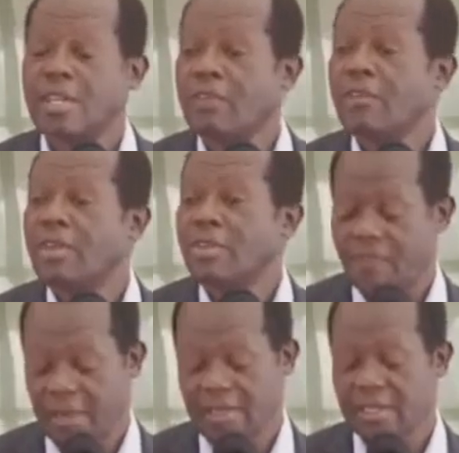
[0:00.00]
given
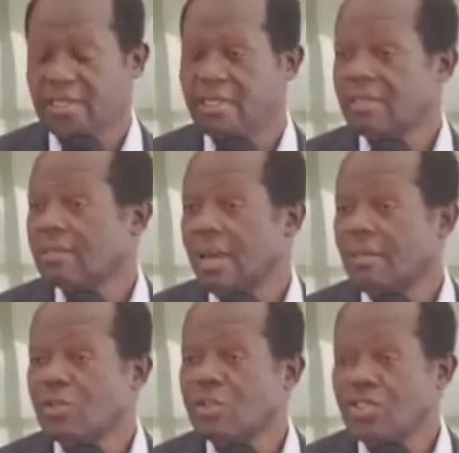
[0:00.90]
the fact that
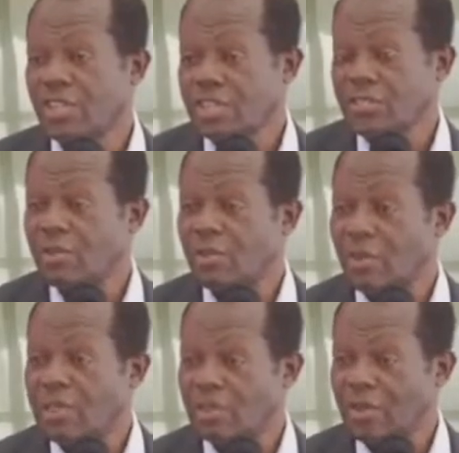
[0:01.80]
I'm no stranger to the
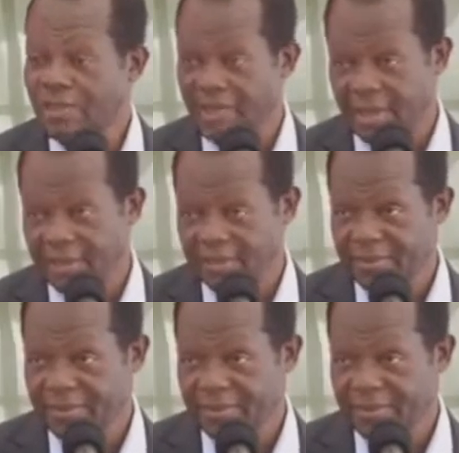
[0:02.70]
political arena,